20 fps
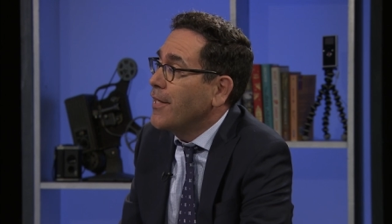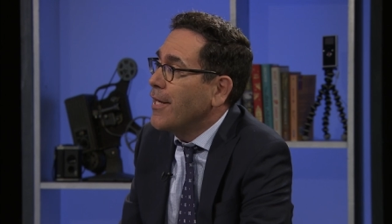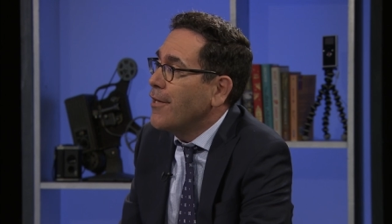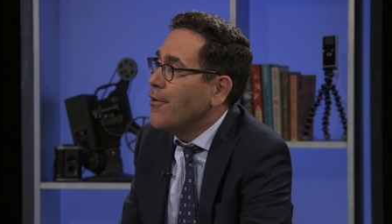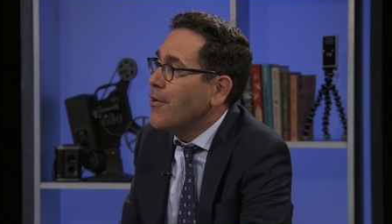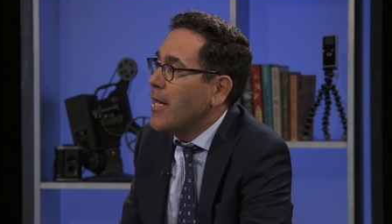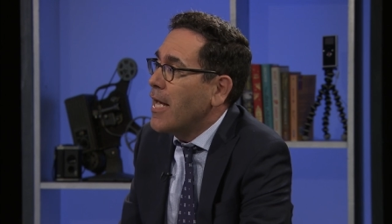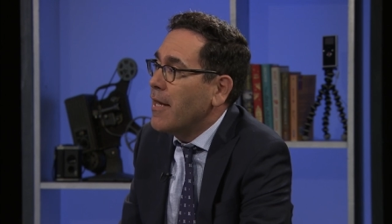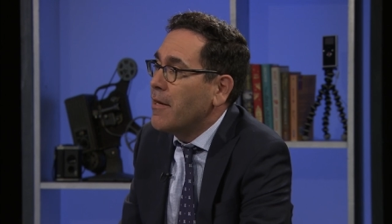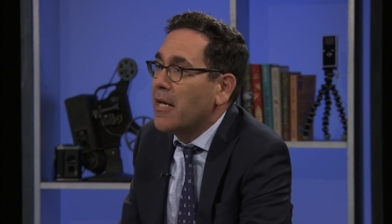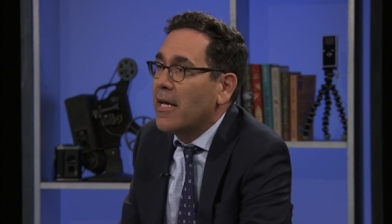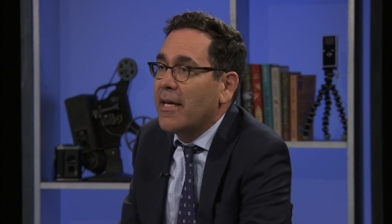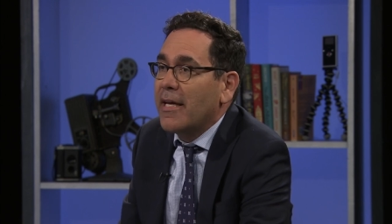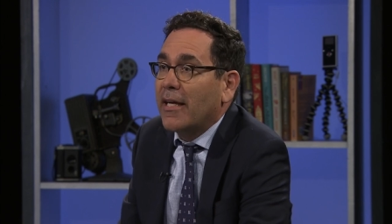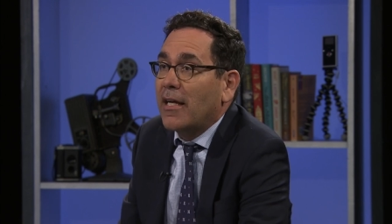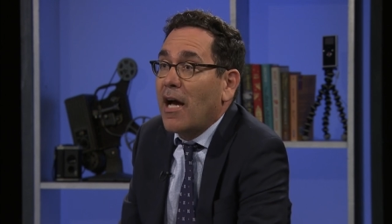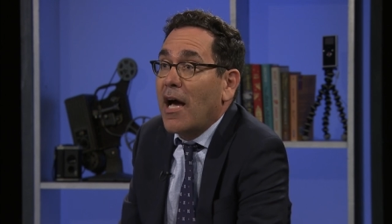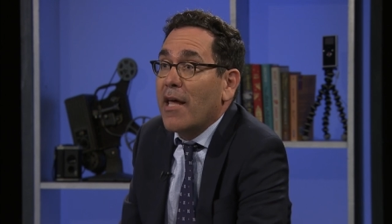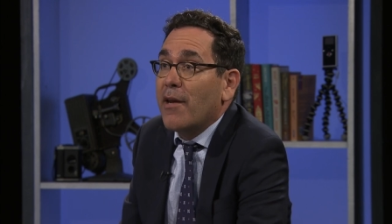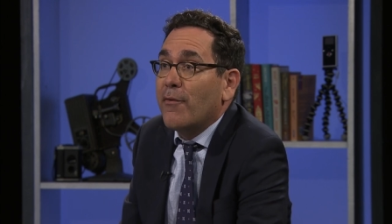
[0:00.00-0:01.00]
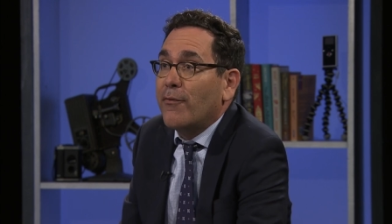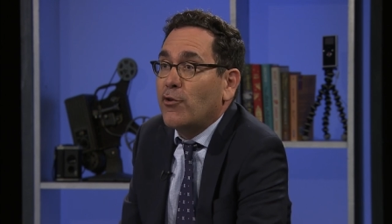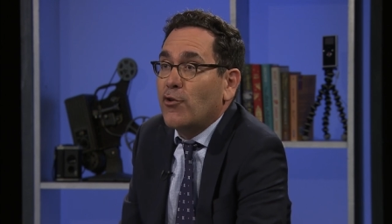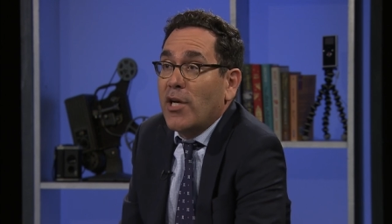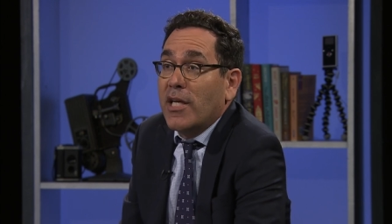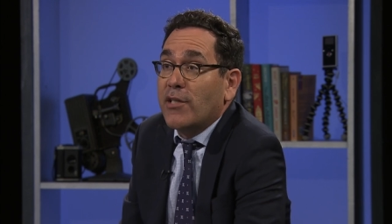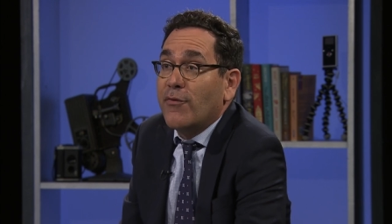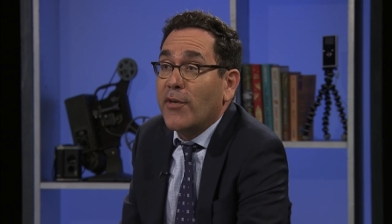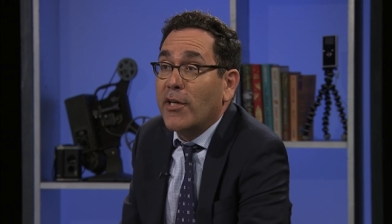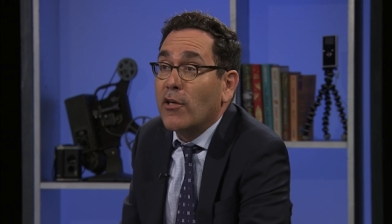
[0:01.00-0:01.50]
the internet, right. it kind of
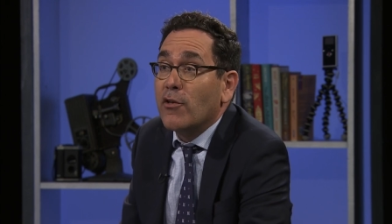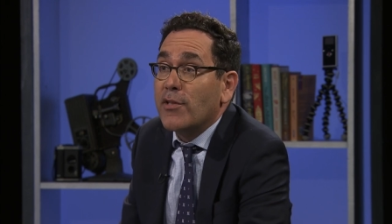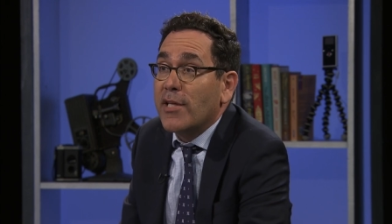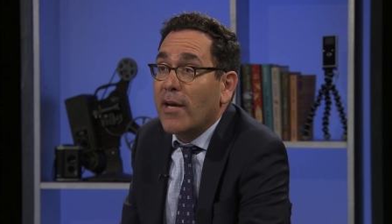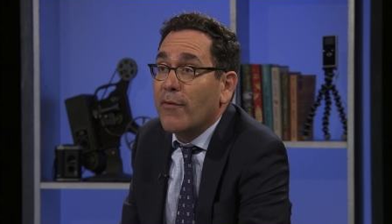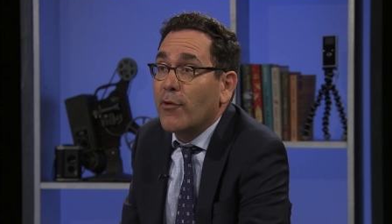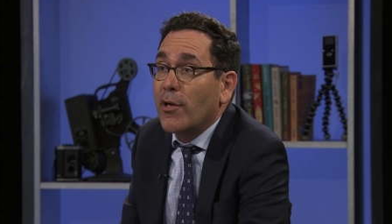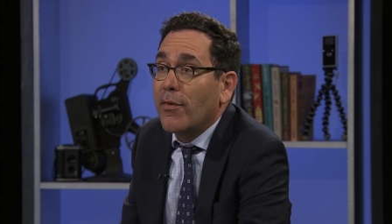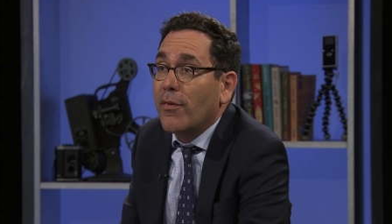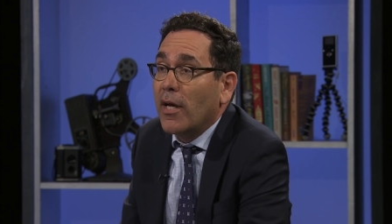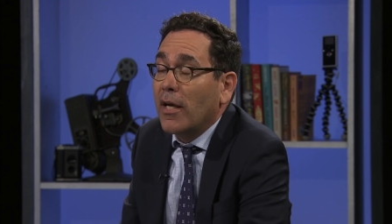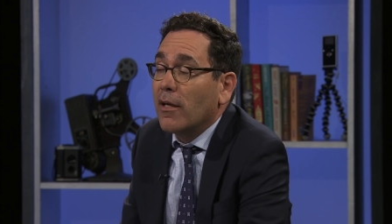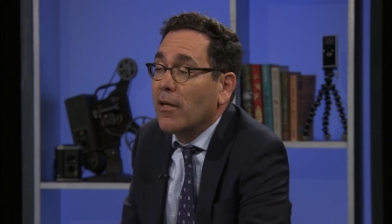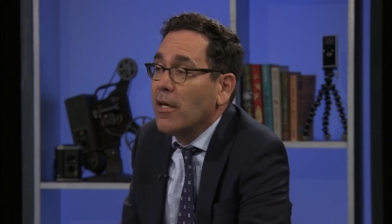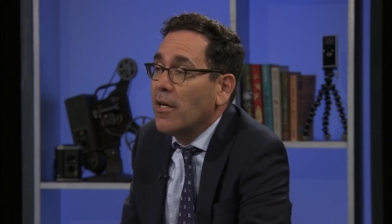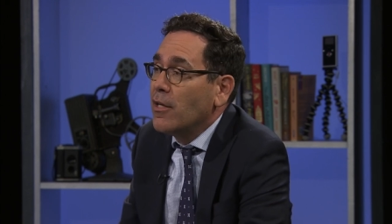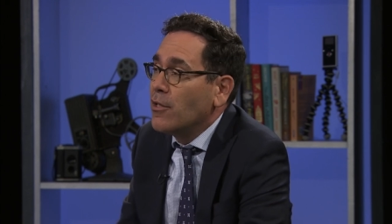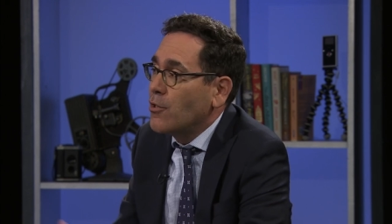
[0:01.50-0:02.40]
transfigures everything.